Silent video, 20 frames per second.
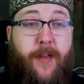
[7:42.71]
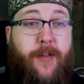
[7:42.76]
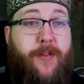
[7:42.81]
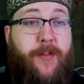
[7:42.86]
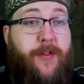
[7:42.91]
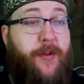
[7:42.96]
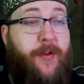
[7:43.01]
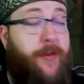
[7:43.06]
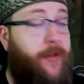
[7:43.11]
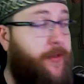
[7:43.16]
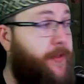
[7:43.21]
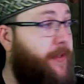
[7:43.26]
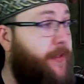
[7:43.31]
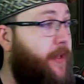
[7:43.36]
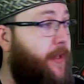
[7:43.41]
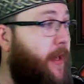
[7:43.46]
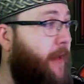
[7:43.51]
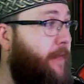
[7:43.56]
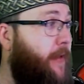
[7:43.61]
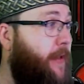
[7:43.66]
So you'll
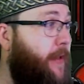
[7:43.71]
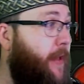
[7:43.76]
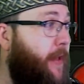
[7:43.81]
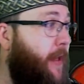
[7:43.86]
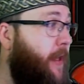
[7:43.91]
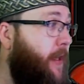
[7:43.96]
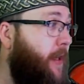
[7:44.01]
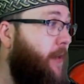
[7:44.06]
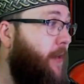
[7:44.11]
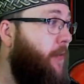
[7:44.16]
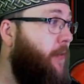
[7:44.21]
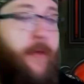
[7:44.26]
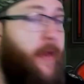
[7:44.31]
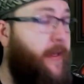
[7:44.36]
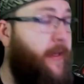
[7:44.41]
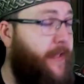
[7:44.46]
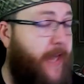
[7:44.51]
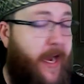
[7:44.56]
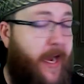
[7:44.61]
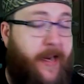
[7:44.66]
see everything in here
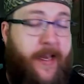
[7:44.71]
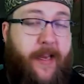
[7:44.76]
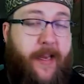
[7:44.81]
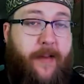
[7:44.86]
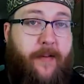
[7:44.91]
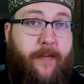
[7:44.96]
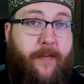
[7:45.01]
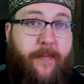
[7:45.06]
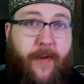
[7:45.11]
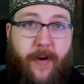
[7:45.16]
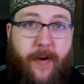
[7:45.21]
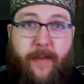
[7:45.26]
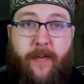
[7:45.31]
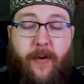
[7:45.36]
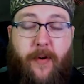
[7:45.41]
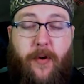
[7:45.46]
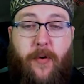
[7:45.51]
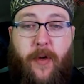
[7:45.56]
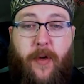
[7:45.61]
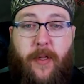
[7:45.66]
attacking very,
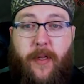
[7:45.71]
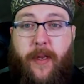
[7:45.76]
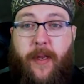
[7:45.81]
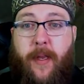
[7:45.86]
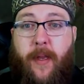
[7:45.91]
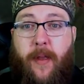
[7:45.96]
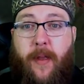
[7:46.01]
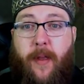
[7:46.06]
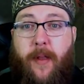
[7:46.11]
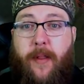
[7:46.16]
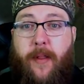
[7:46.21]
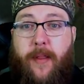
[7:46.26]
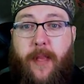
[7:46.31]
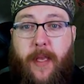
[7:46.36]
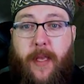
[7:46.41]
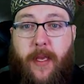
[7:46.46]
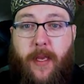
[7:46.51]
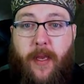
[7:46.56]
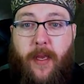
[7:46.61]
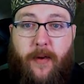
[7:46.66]
very quickly
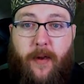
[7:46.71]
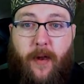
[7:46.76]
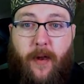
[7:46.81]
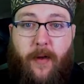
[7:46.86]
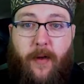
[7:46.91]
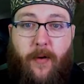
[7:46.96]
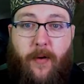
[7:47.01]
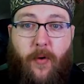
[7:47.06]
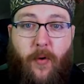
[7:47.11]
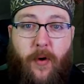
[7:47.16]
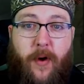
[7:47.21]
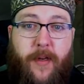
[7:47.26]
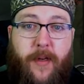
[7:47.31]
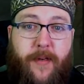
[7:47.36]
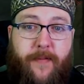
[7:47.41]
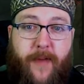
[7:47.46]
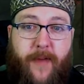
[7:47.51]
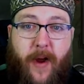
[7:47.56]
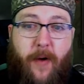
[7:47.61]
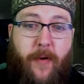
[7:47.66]
the uh, aura,
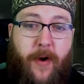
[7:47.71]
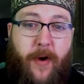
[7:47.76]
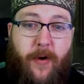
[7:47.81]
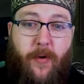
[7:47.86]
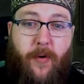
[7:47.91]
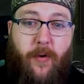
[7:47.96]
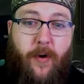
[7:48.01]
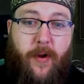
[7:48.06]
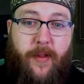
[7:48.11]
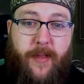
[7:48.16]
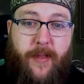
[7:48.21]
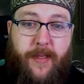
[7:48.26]
devouring aura.